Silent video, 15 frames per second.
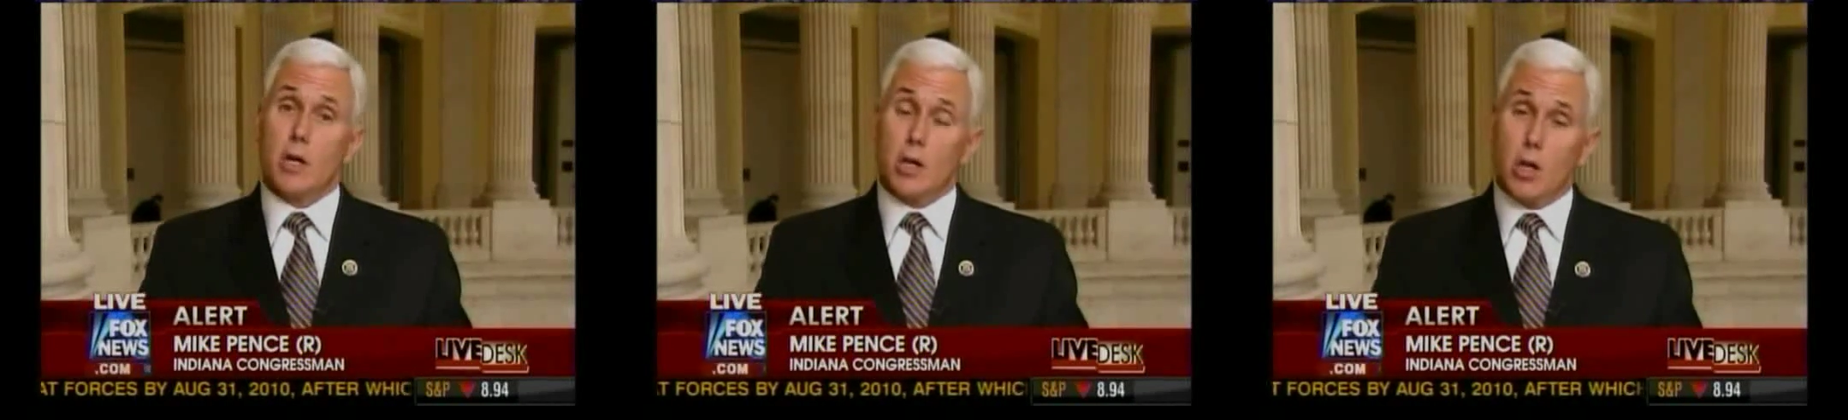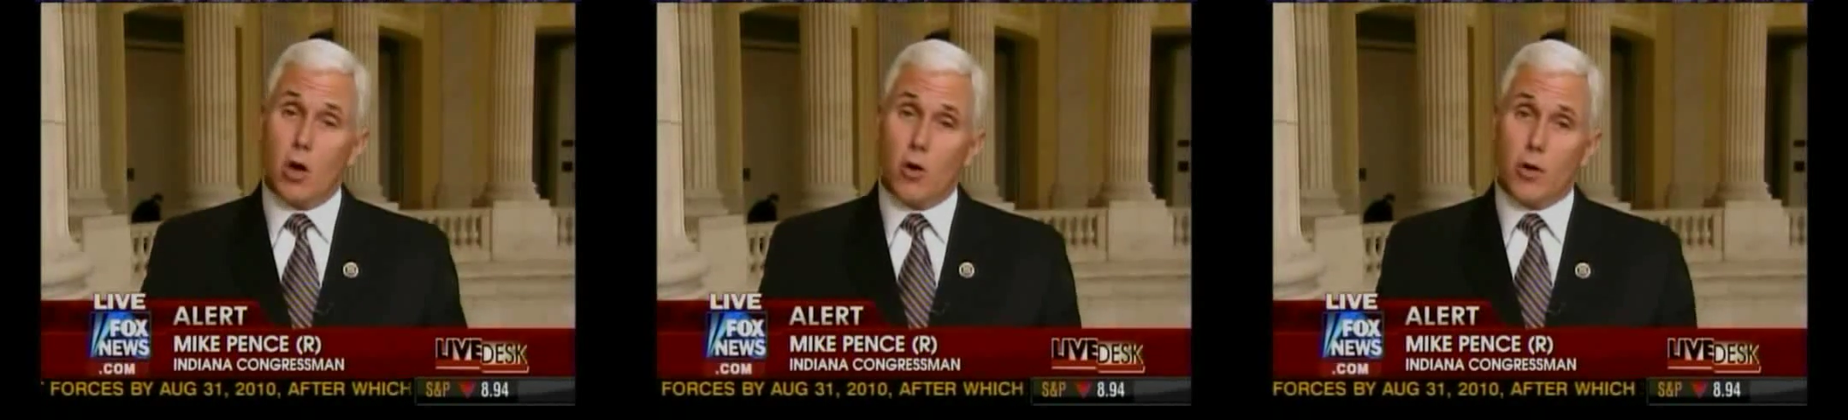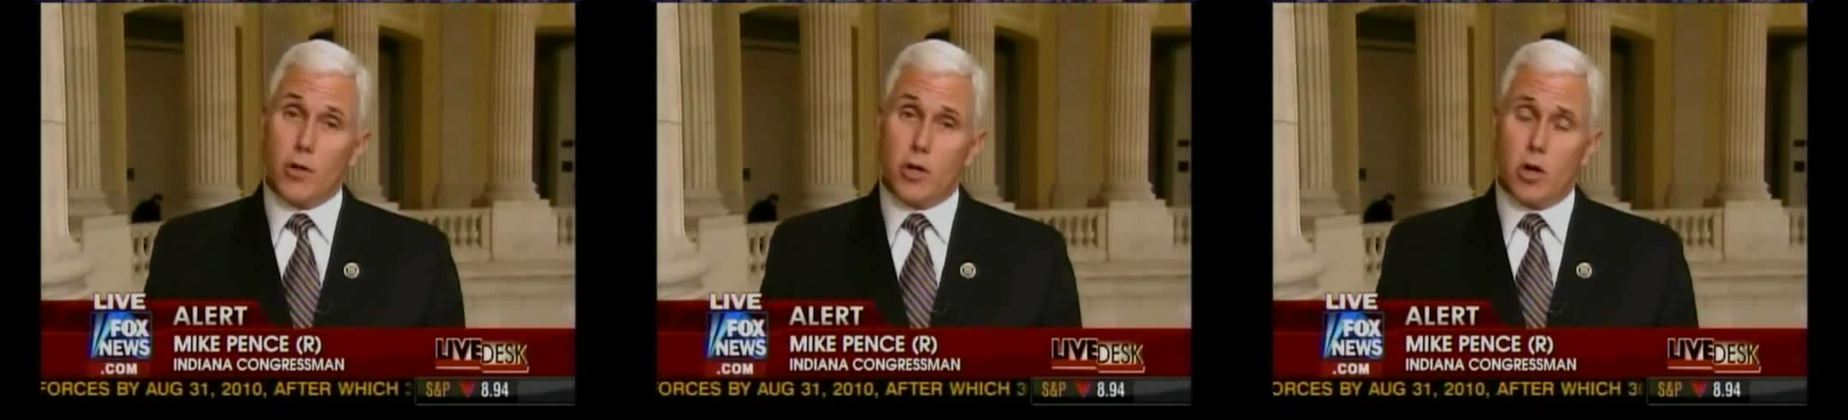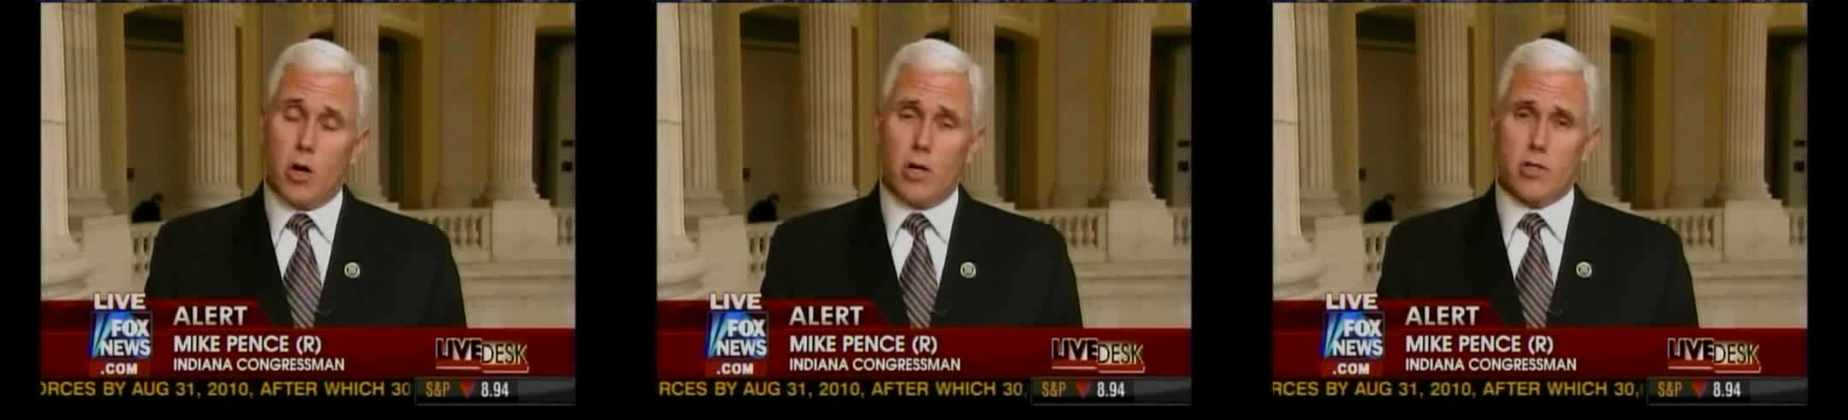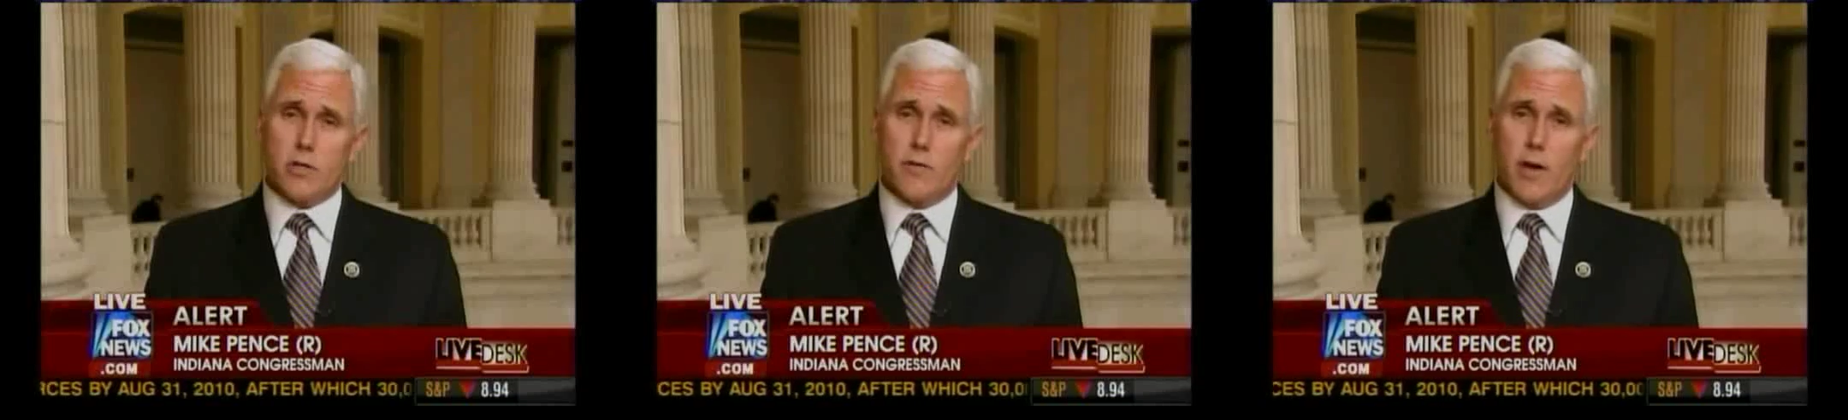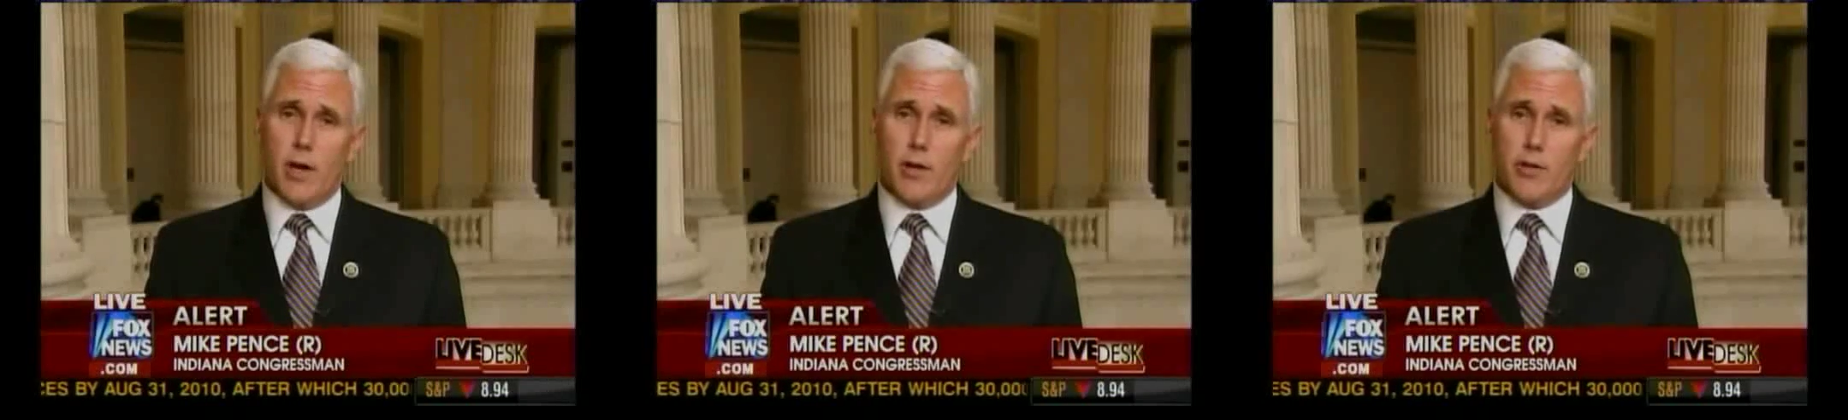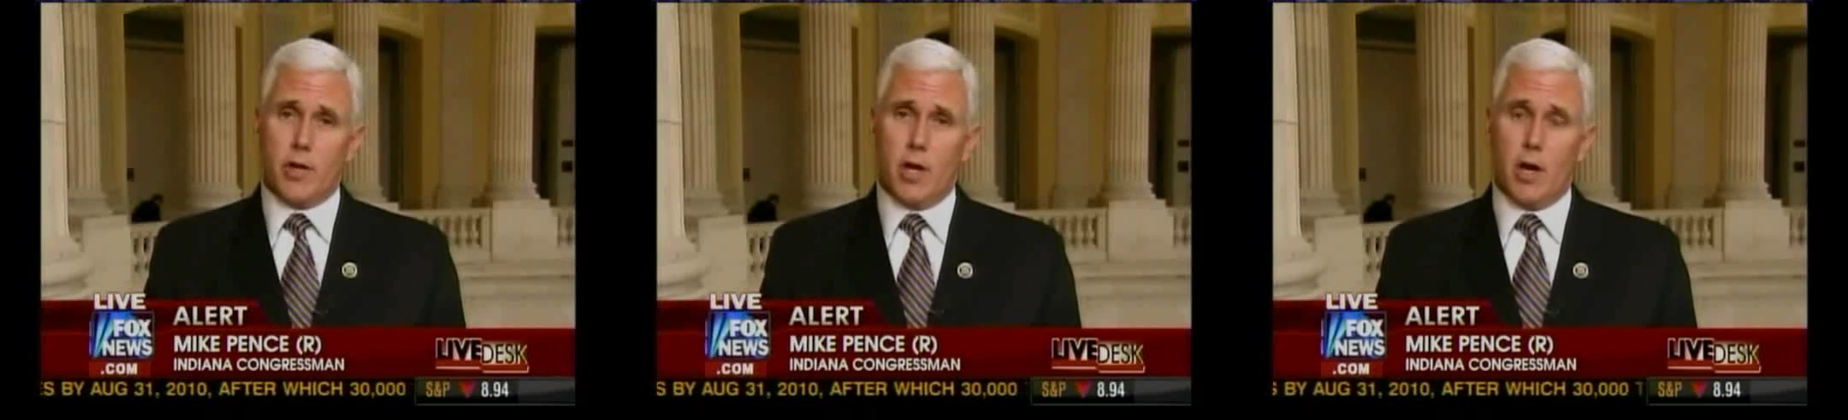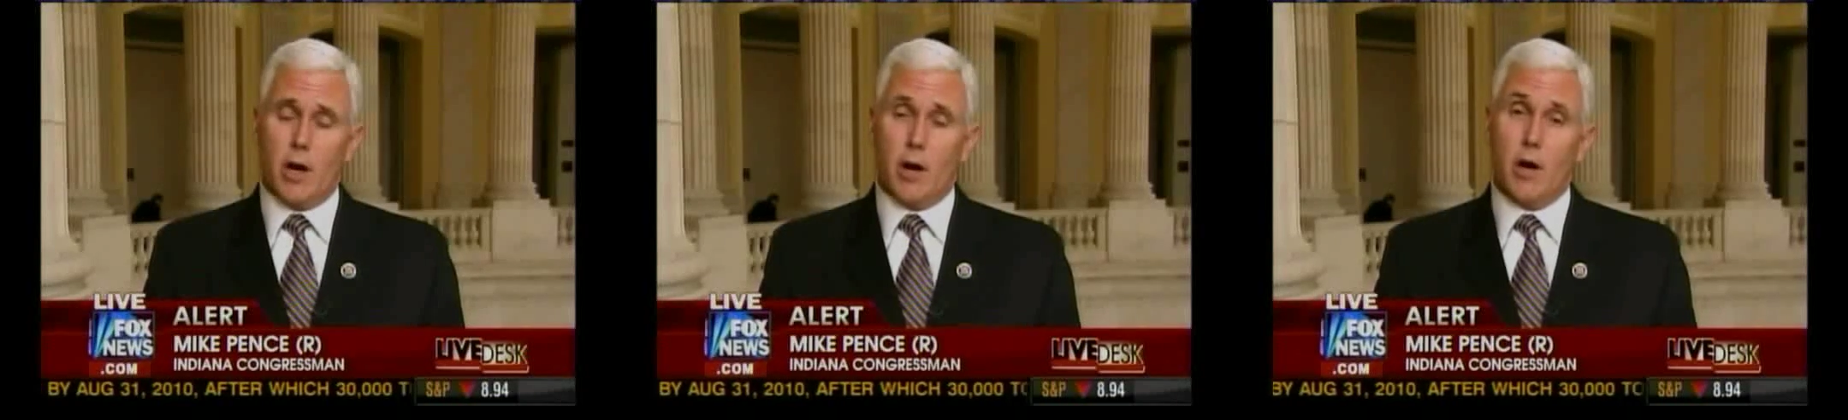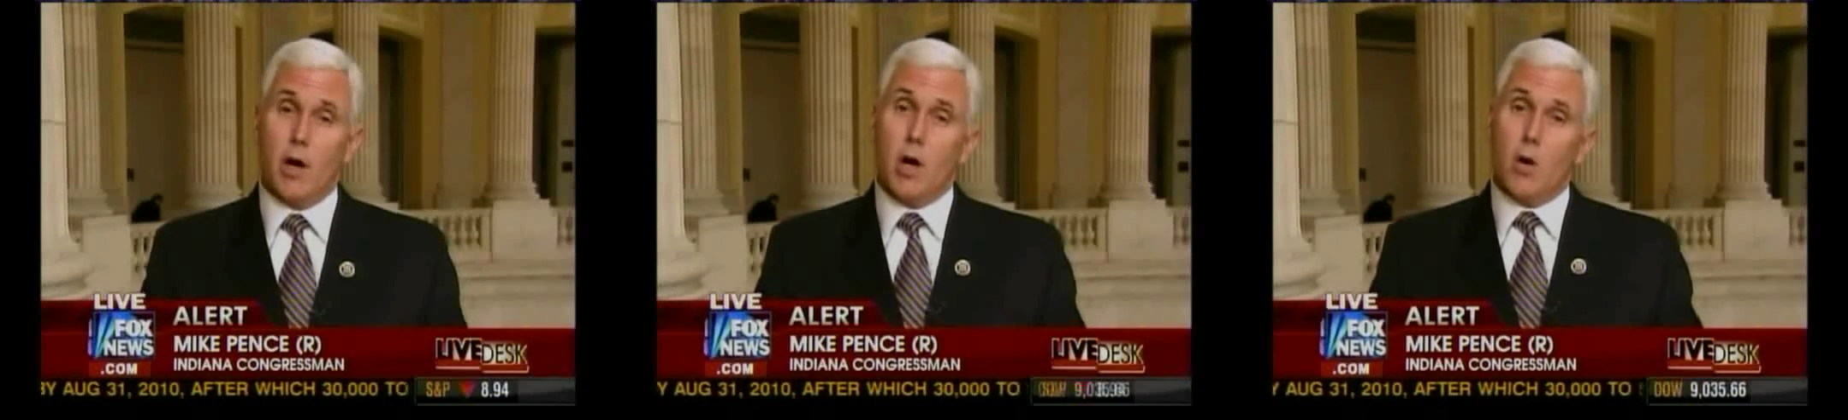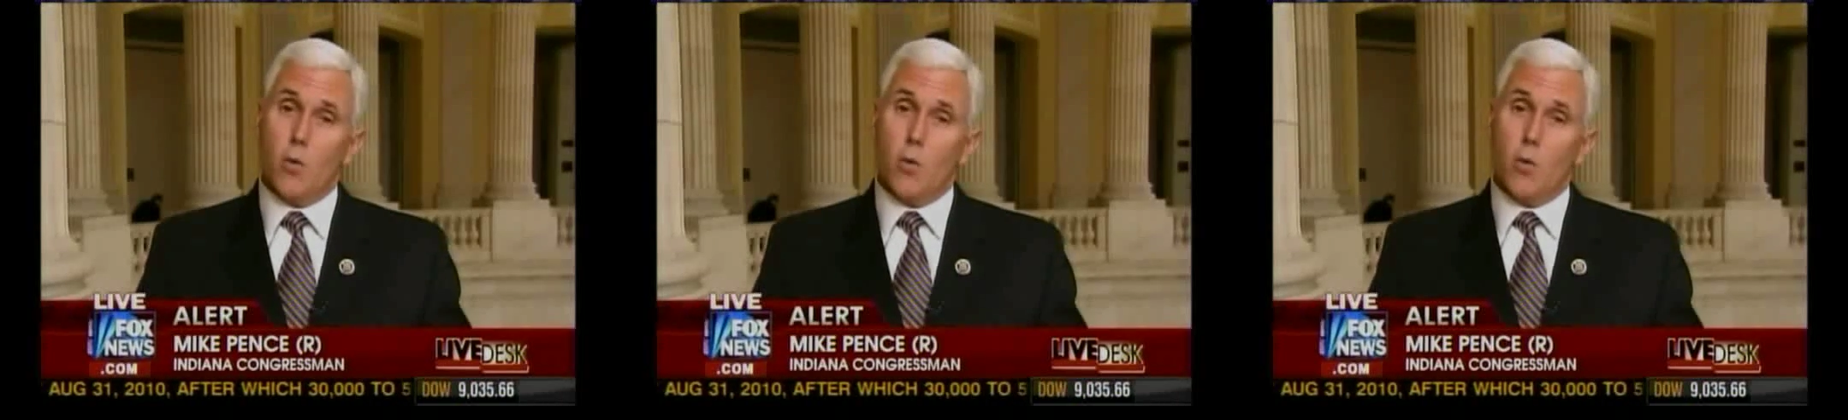lower the cost of health care.